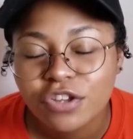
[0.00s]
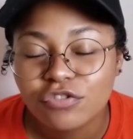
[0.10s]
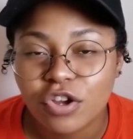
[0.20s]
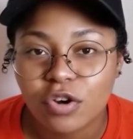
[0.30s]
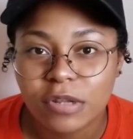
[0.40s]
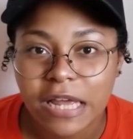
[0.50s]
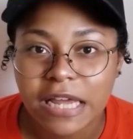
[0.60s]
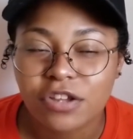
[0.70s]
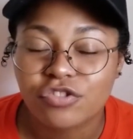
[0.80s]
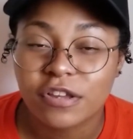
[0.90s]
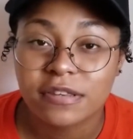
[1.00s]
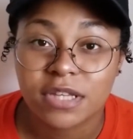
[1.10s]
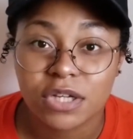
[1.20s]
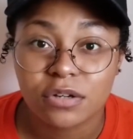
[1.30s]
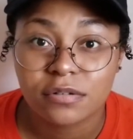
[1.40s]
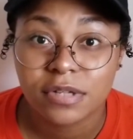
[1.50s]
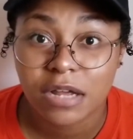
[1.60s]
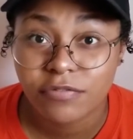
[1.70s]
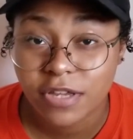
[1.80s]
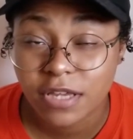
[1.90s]
So, like, she's still
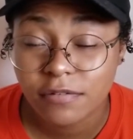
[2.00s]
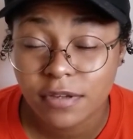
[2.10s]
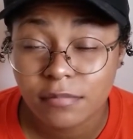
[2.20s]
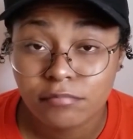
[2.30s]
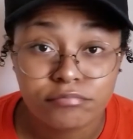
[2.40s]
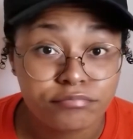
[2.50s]
not forgiving him,